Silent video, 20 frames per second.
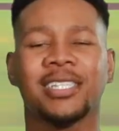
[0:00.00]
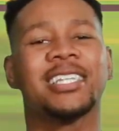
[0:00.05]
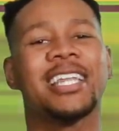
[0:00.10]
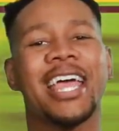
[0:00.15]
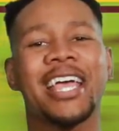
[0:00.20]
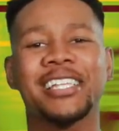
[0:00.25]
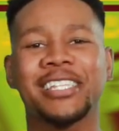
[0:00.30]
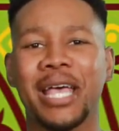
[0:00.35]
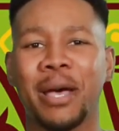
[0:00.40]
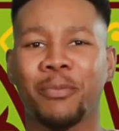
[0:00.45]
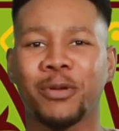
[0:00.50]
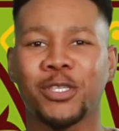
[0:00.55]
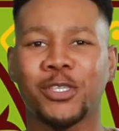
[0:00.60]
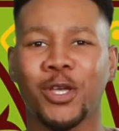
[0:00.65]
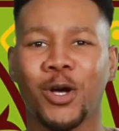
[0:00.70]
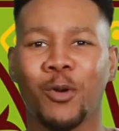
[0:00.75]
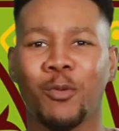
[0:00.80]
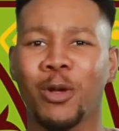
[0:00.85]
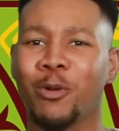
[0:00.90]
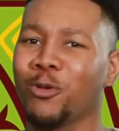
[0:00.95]
today's
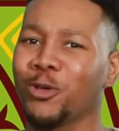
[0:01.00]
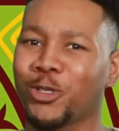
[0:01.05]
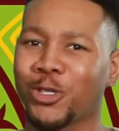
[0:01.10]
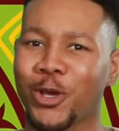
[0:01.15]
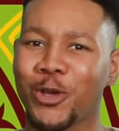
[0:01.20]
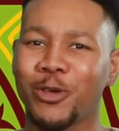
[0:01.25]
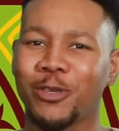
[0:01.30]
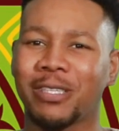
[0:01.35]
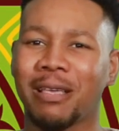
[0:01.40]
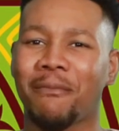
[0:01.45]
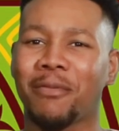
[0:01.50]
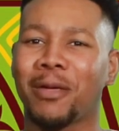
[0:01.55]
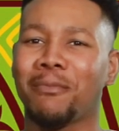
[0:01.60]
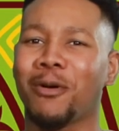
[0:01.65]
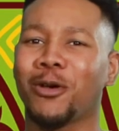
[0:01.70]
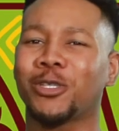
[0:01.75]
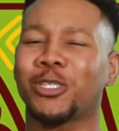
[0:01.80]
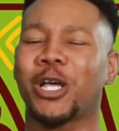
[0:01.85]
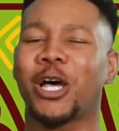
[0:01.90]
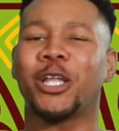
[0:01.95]
episode, we will show you some of the
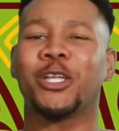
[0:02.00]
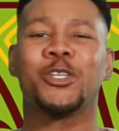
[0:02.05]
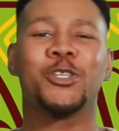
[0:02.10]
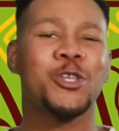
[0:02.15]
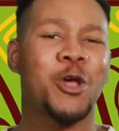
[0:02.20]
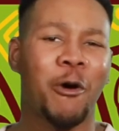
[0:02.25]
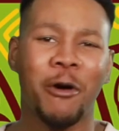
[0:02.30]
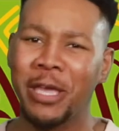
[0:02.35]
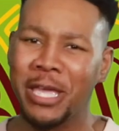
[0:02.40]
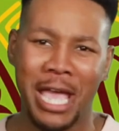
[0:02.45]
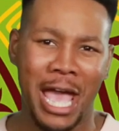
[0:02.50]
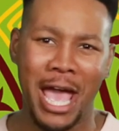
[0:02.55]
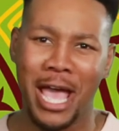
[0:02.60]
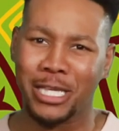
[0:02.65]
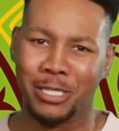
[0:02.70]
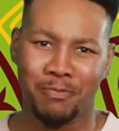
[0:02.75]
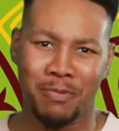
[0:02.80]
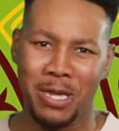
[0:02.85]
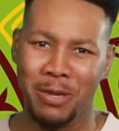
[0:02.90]
most annoying ass